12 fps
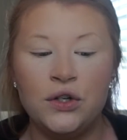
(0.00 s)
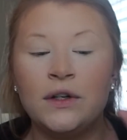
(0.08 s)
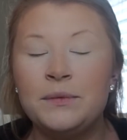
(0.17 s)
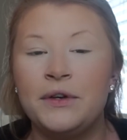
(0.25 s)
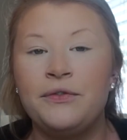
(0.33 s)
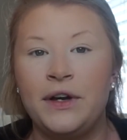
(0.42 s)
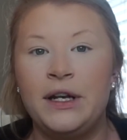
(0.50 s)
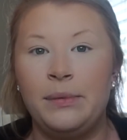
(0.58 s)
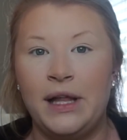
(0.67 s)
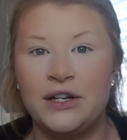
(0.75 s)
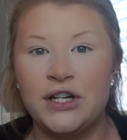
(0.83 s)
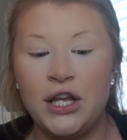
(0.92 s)
you don't have to be afraid of
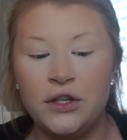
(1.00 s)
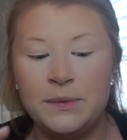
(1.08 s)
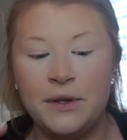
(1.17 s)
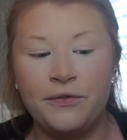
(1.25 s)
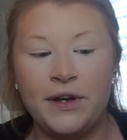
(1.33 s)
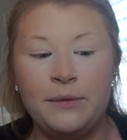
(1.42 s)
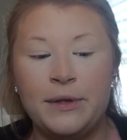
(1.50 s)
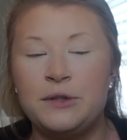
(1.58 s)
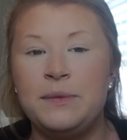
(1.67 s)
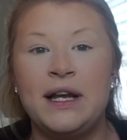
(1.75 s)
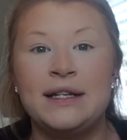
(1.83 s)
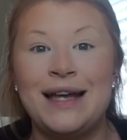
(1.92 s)
blush. I used to be afraid of
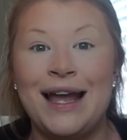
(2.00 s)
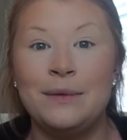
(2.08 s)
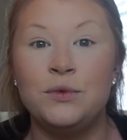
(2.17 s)
blush because I